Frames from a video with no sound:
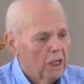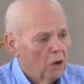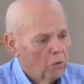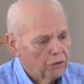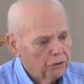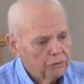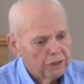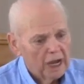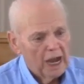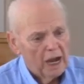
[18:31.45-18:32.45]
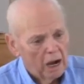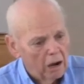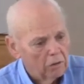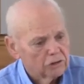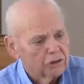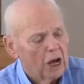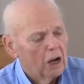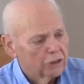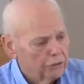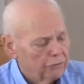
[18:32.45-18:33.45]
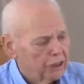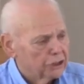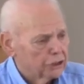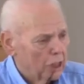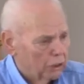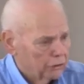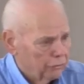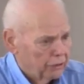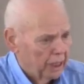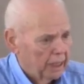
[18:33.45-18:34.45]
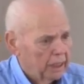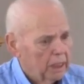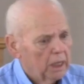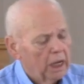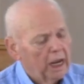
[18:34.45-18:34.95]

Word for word: When you die, I'll, I'll do this and I'll do that.